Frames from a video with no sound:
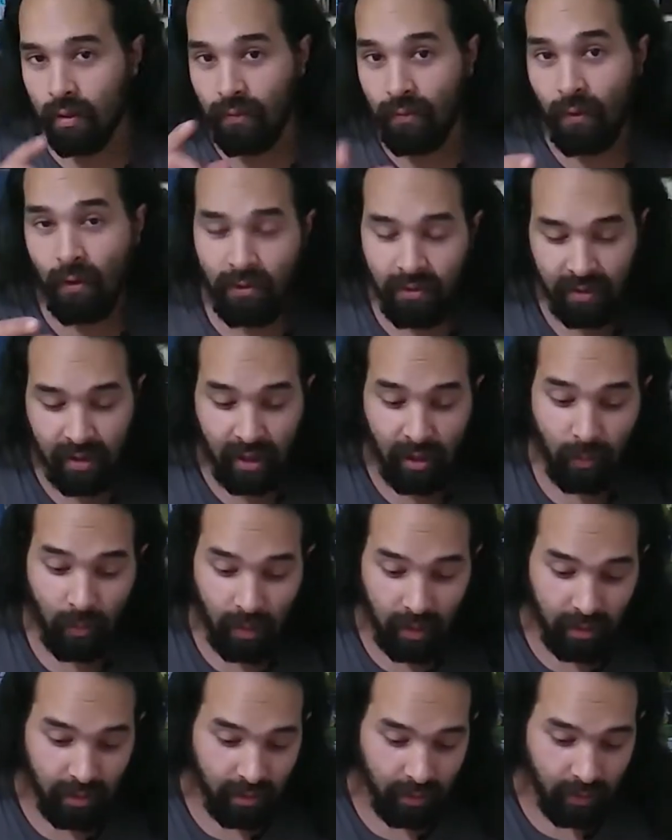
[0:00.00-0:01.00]
First thing you
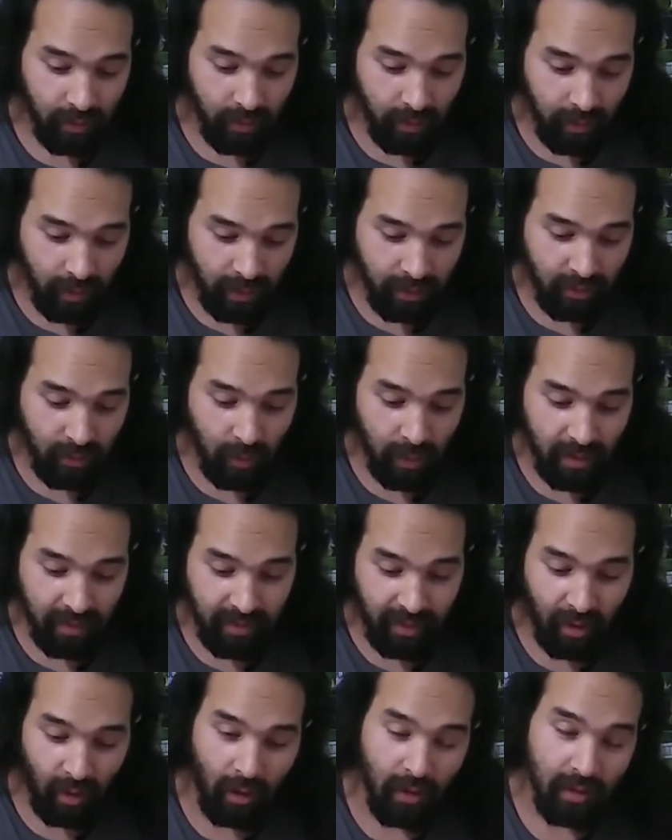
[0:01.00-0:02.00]
want to do is you want to
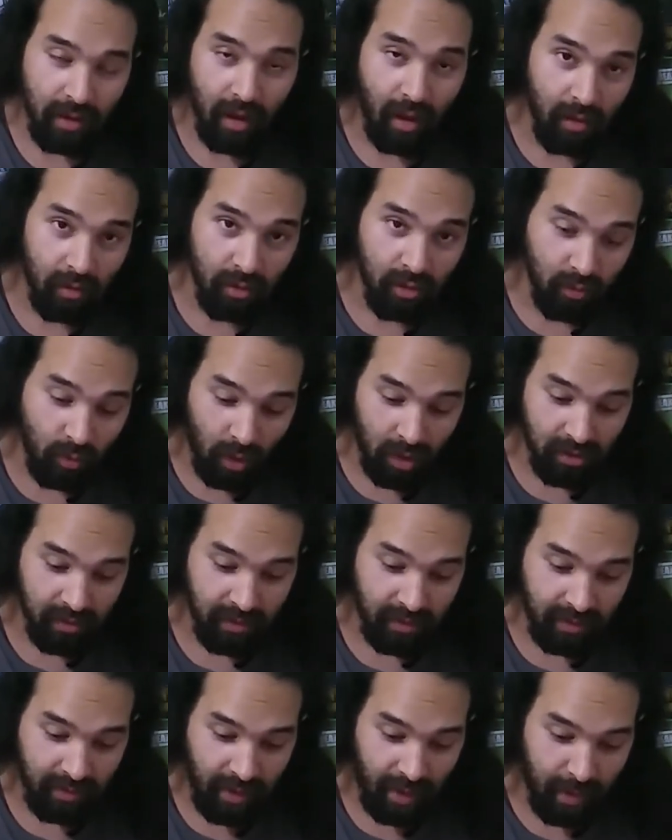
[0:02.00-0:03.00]
take all the color
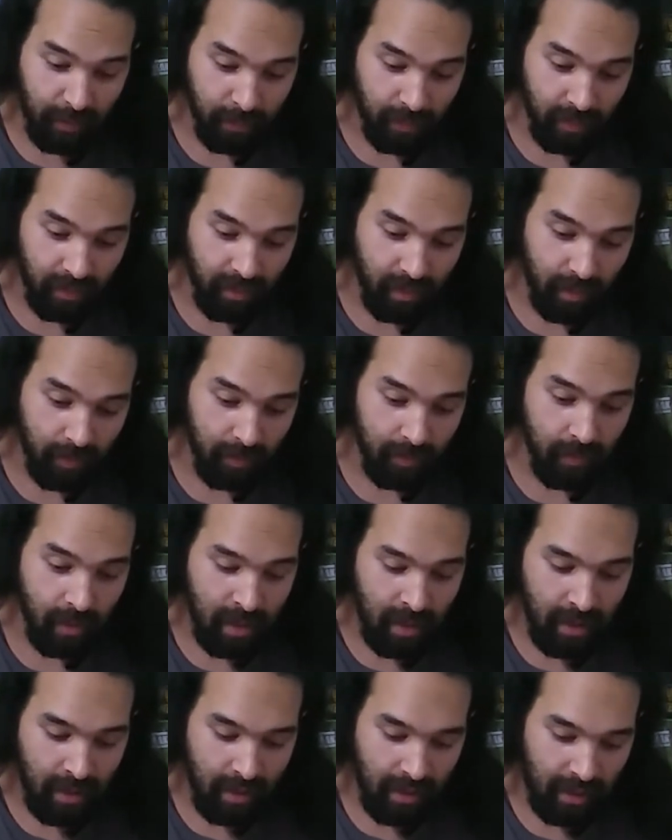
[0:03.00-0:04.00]
swatches and put them
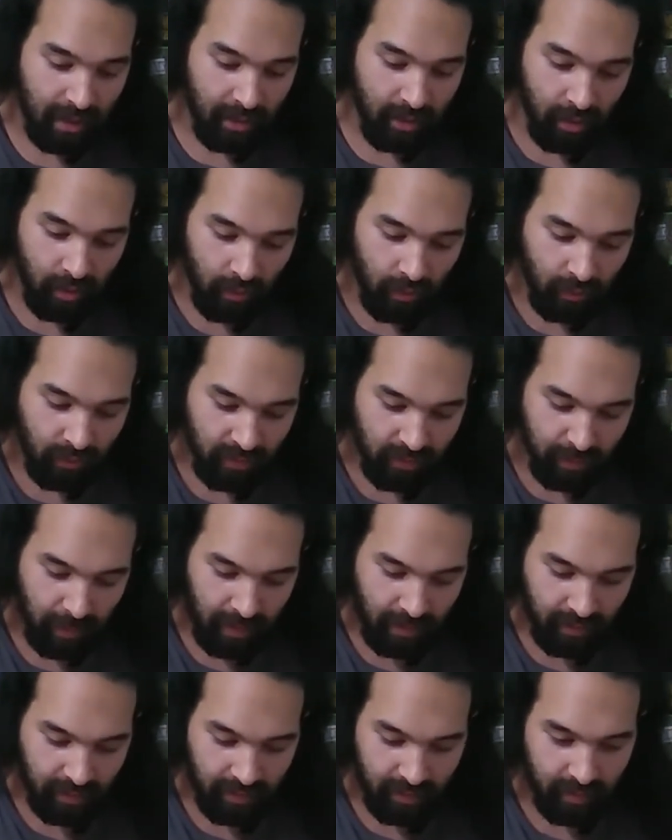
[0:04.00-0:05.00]
in their own
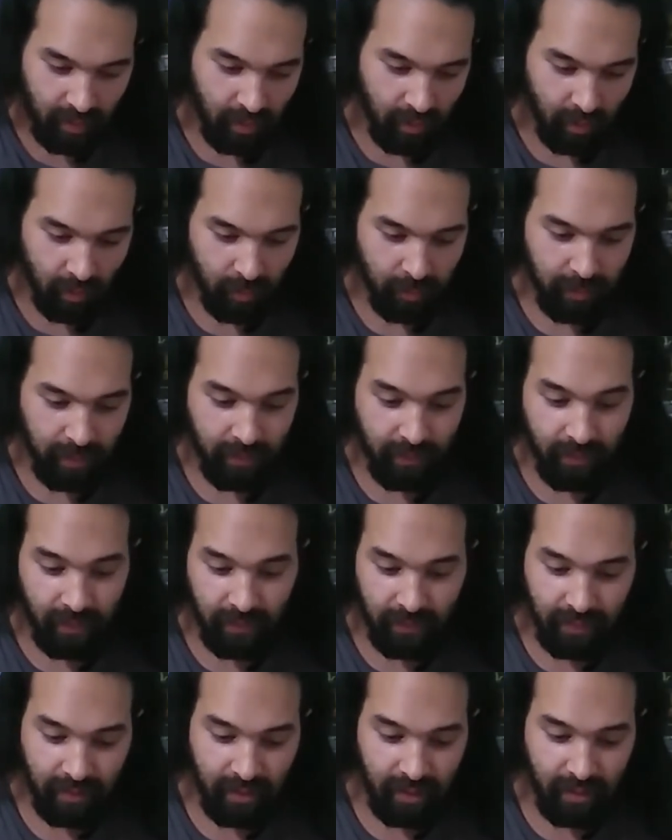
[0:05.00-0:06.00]
space. So there will be
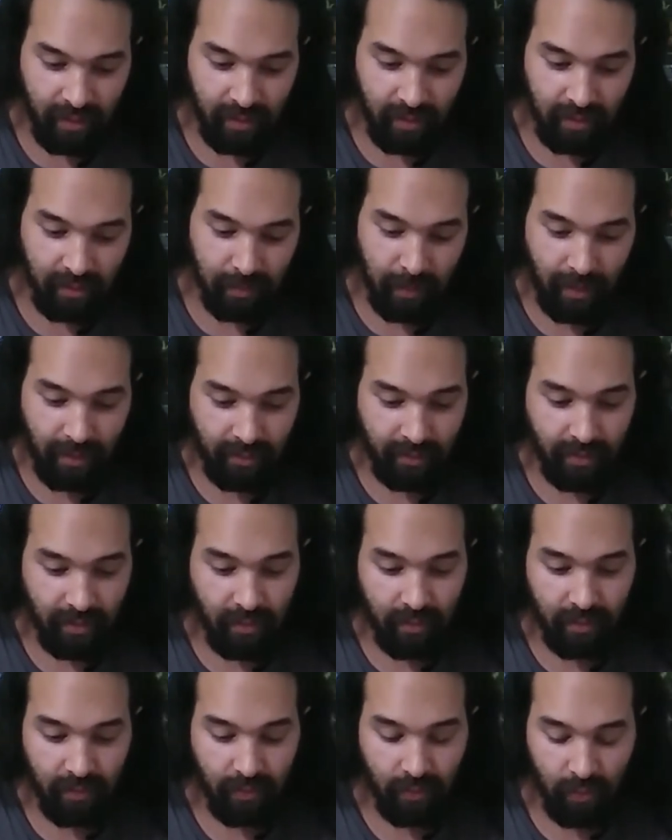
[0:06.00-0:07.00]
15
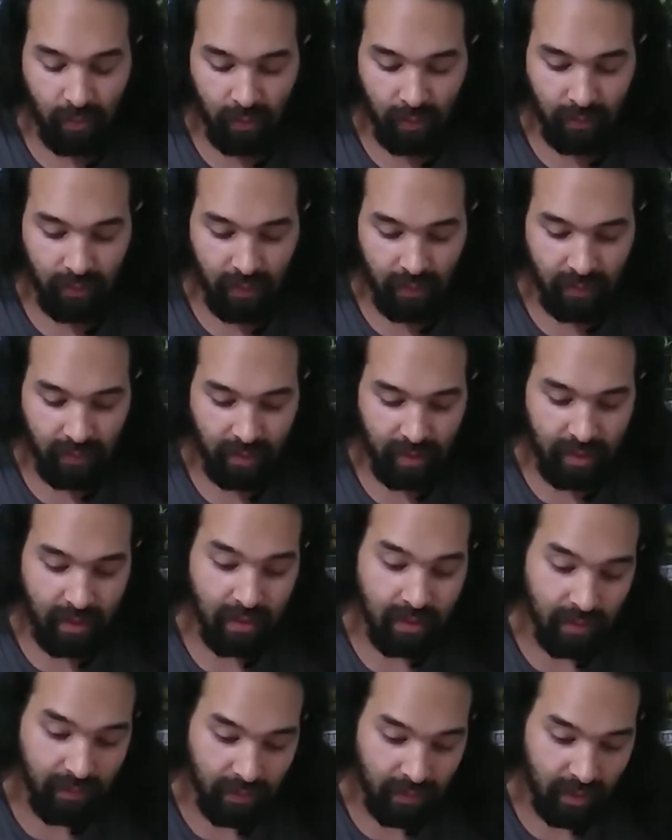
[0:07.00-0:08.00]
spaces for 15
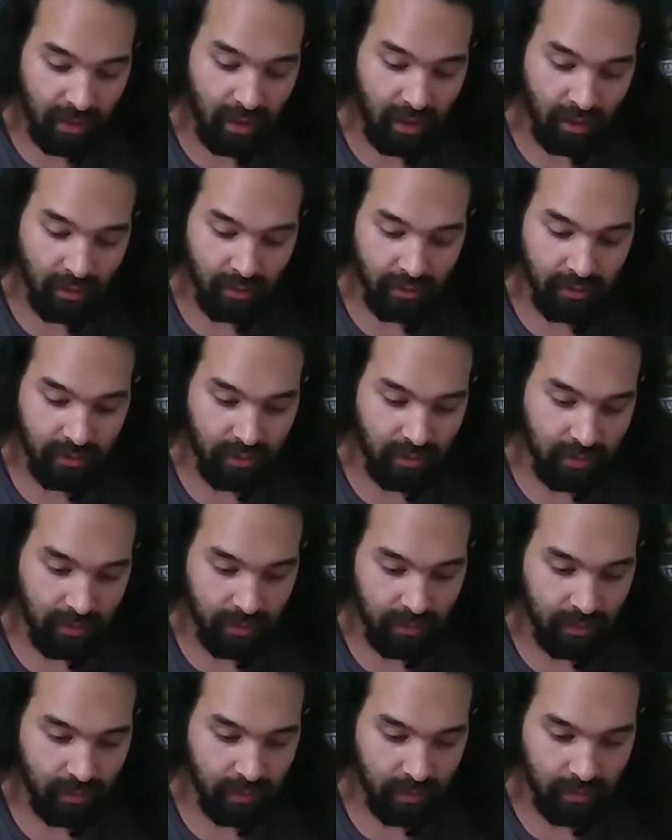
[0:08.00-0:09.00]
different colors.